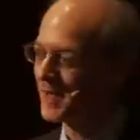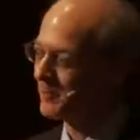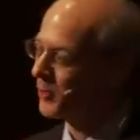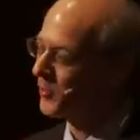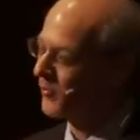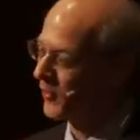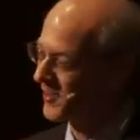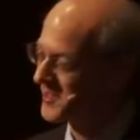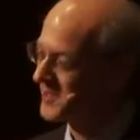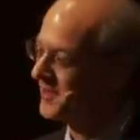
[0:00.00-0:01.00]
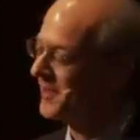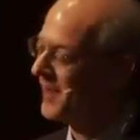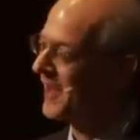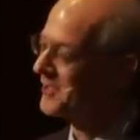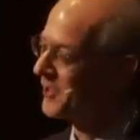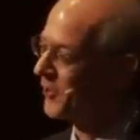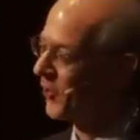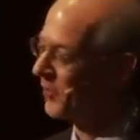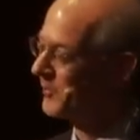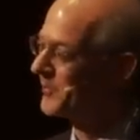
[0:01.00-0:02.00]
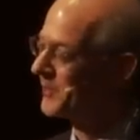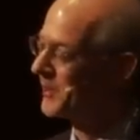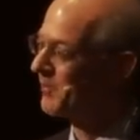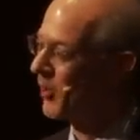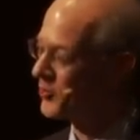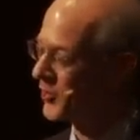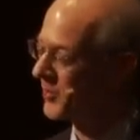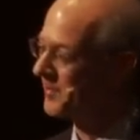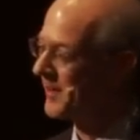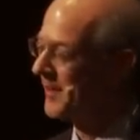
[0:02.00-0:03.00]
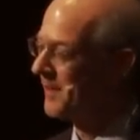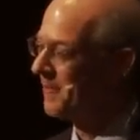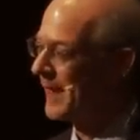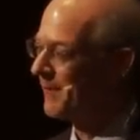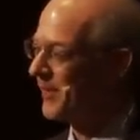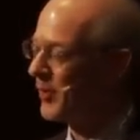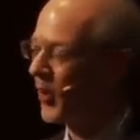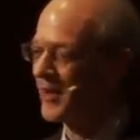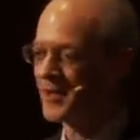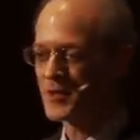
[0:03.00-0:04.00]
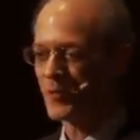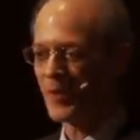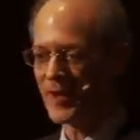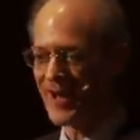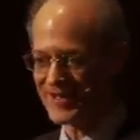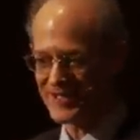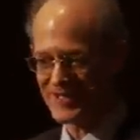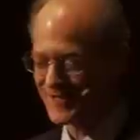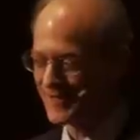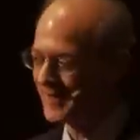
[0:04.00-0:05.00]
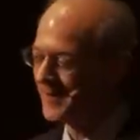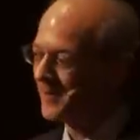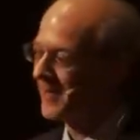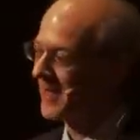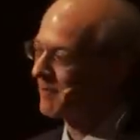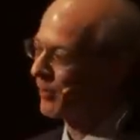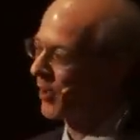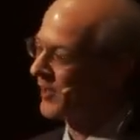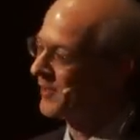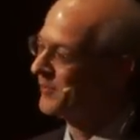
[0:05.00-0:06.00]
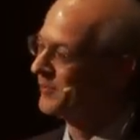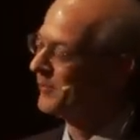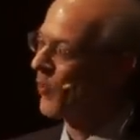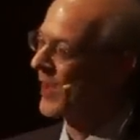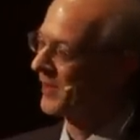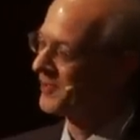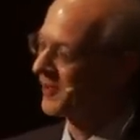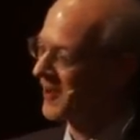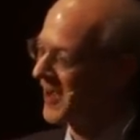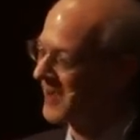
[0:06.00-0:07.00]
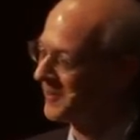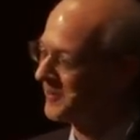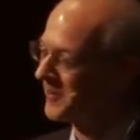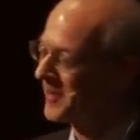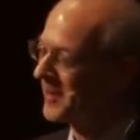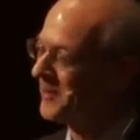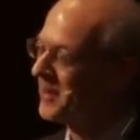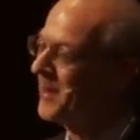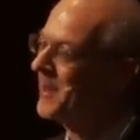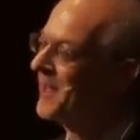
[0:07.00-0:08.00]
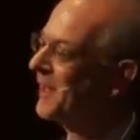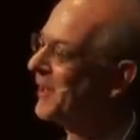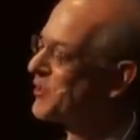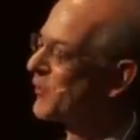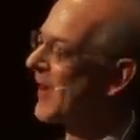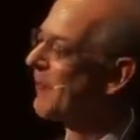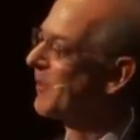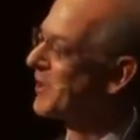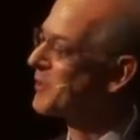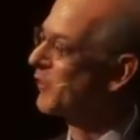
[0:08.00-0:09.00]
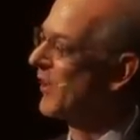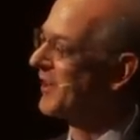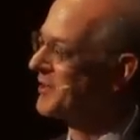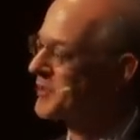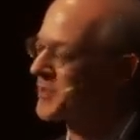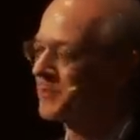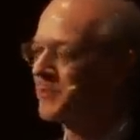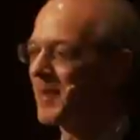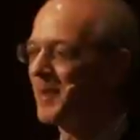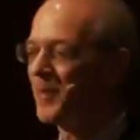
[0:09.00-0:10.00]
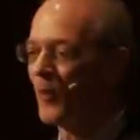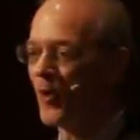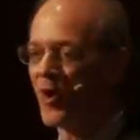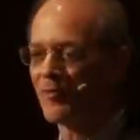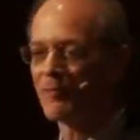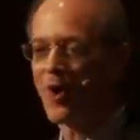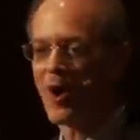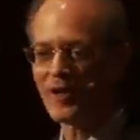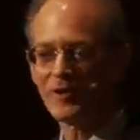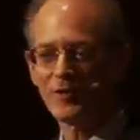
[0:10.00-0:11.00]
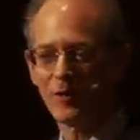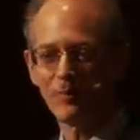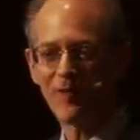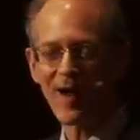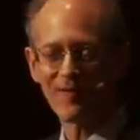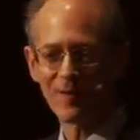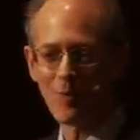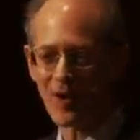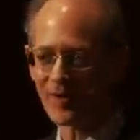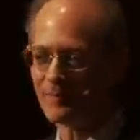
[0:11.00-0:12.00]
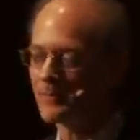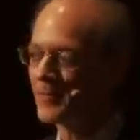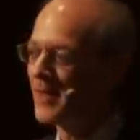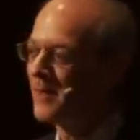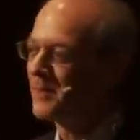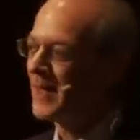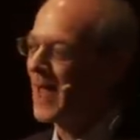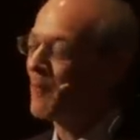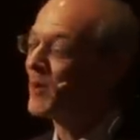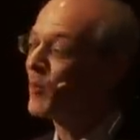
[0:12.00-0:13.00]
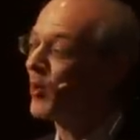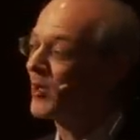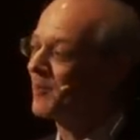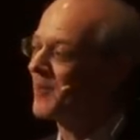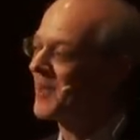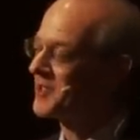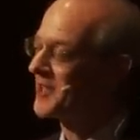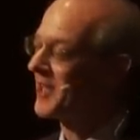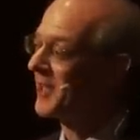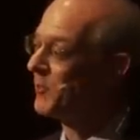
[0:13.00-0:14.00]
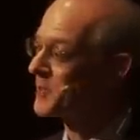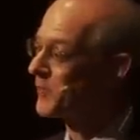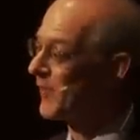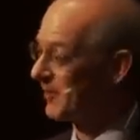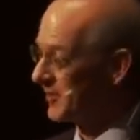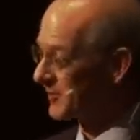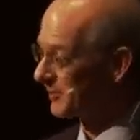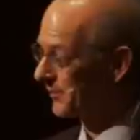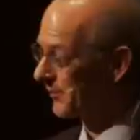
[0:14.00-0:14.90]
debut for this 19 year old composer. The audience went nuts. They applauded well into the night. He and his family and his friends went off and partied till 5 in the morning. And when he woke up the next day, he was famous.